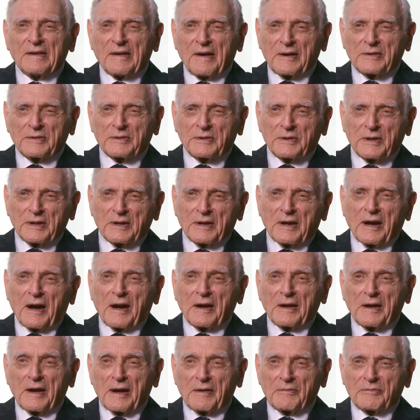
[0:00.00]
I think
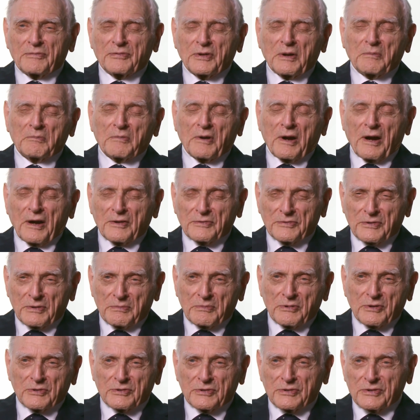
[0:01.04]
I have some
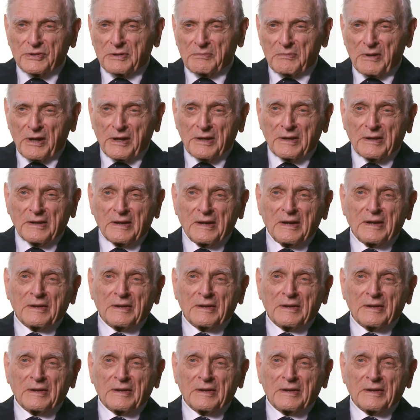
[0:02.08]
contribution to make.